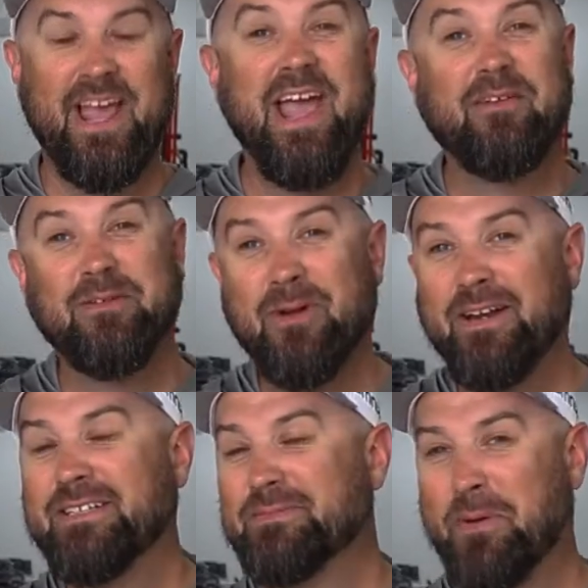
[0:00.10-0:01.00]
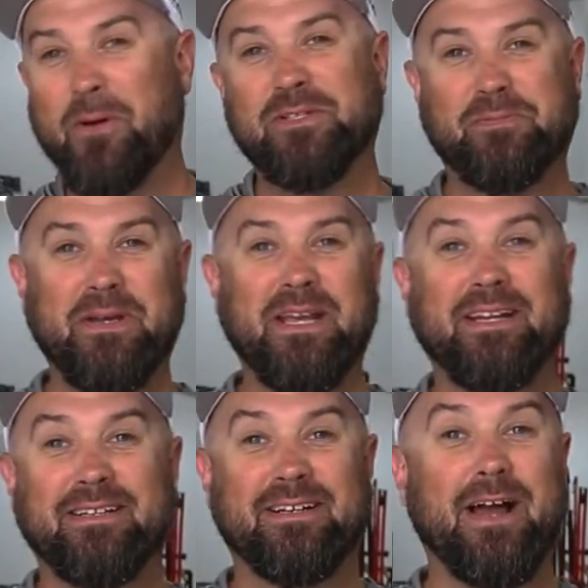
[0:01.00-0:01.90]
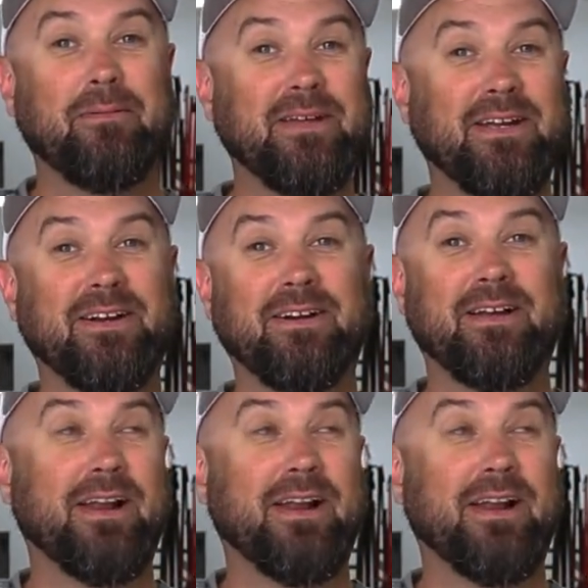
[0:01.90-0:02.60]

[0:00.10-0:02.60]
Hey everybody, it's Polish Pete, and I'm here